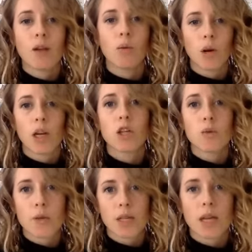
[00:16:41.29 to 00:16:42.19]

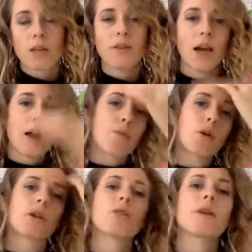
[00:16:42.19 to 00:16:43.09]
100%. If I'm
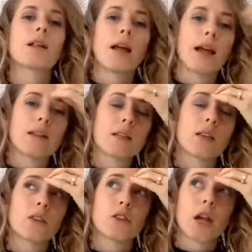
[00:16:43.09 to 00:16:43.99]
working with my clients
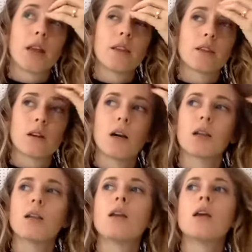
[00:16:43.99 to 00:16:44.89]
and they're trying things on,
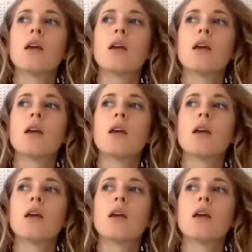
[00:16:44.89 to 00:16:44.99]
and